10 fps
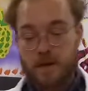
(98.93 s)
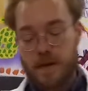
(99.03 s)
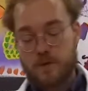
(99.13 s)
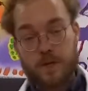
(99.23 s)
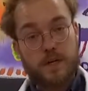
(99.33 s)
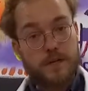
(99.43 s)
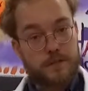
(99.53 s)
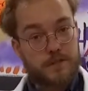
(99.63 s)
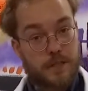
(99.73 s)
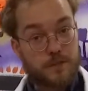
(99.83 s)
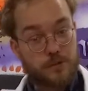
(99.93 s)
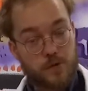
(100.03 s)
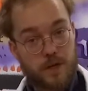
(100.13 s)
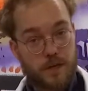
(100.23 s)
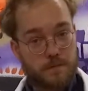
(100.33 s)
And when others are
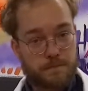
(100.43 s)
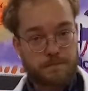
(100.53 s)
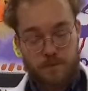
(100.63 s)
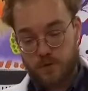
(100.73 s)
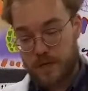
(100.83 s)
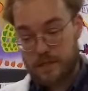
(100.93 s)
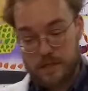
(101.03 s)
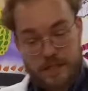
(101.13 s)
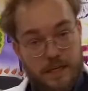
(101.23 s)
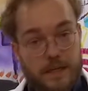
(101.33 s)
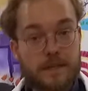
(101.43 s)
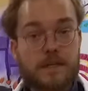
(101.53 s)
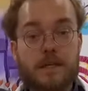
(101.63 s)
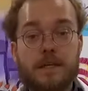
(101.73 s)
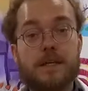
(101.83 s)
talking, you can still
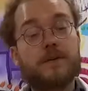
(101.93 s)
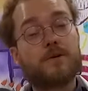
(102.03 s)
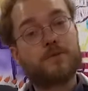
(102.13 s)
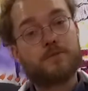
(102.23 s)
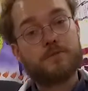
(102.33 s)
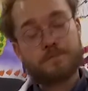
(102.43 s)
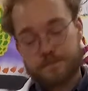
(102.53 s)
include,